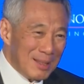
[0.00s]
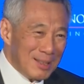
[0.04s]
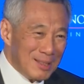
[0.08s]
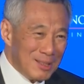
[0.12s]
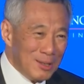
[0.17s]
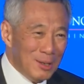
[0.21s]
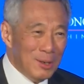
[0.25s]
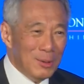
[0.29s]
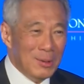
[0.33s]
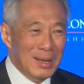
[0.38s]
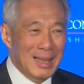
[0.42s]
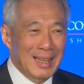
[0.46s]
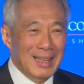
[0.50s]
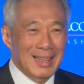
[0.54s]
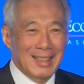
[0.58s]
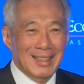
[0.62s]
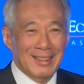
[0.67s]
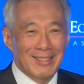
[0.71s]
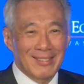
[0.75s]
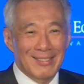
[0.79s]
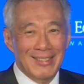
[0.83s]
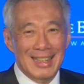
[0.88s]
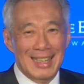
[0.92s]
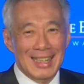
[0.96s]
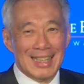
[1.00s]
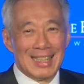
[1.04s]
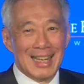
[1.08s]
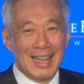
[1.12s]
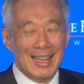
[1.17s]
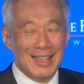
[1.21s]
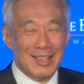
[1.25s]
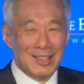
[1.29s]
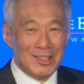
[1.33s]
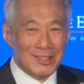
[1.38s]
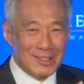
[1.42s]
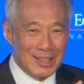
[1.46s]
So we
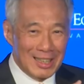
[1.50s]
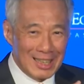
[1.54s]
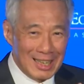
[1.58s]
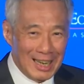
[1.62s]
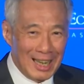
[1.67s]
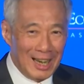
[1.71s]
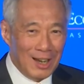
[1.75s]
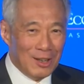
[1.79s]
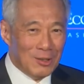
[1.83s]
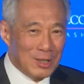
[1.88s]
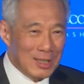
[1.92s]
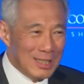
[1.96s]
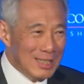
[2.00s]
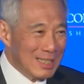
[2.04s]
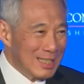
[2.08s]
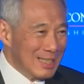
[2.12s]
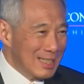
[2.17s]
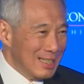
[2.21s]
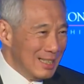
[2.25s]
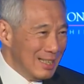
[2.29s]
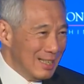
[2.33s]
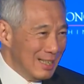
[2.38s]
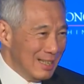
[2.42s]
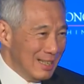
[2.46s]
decided to allow this.